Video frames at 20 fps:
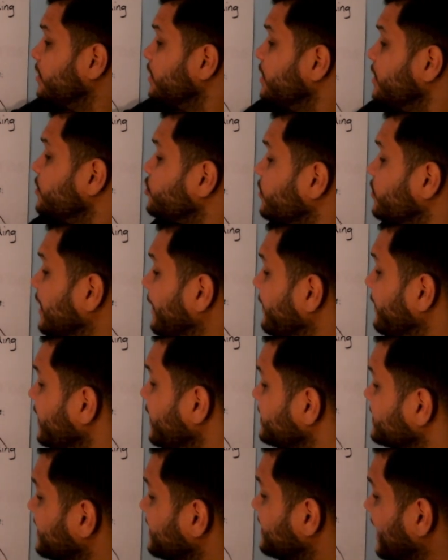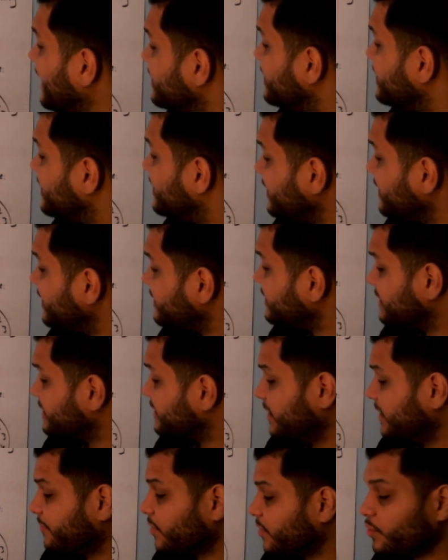So that means that this
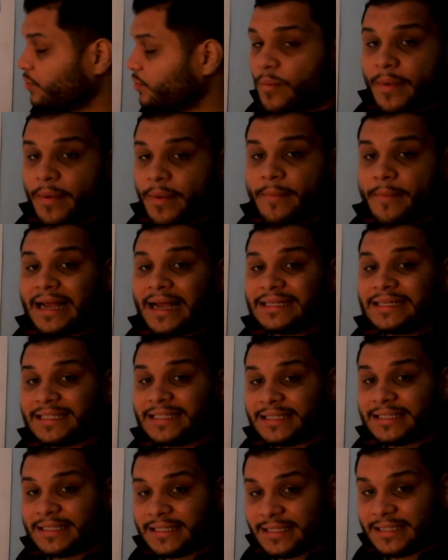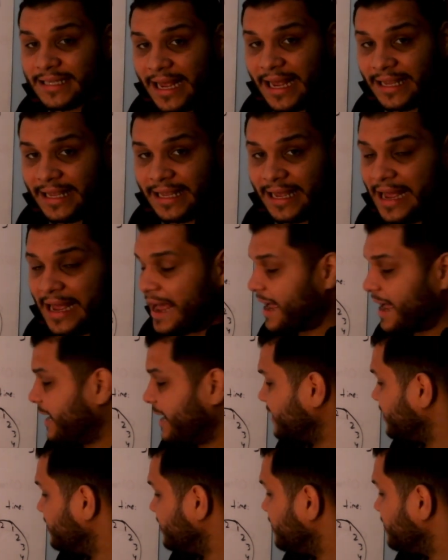number will be my second
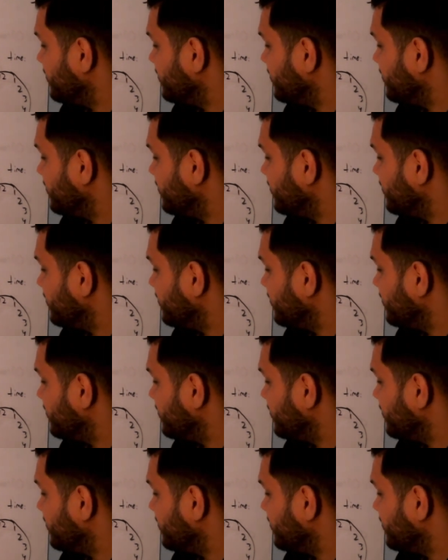added.